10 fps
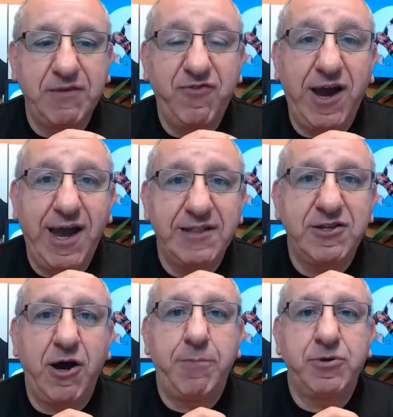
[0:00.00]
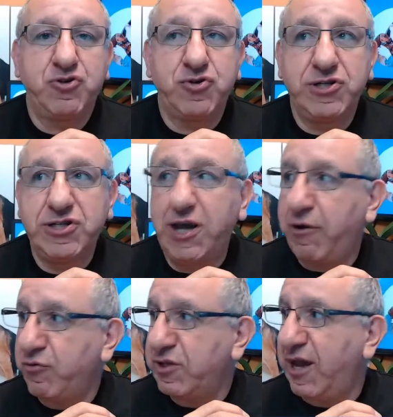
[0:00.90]
If I had the opportunity, I
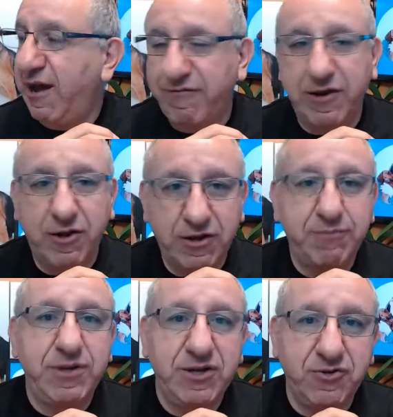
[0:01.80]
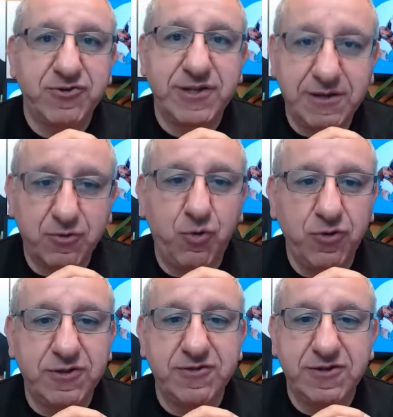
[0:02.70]
would have a lot of beagles and
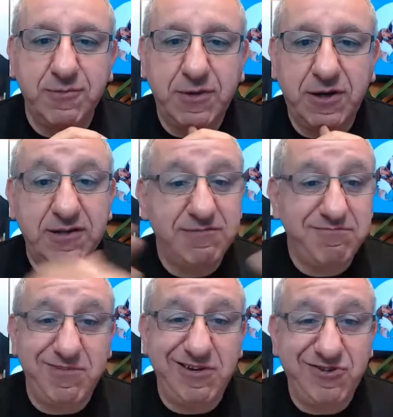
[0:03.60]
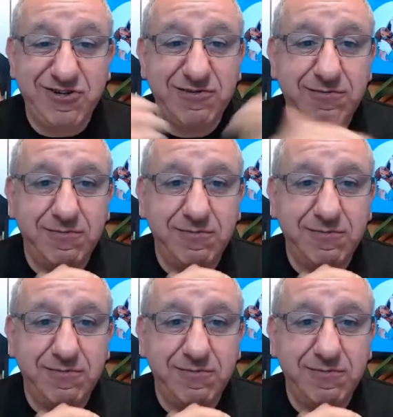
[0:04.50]
goldens because they're just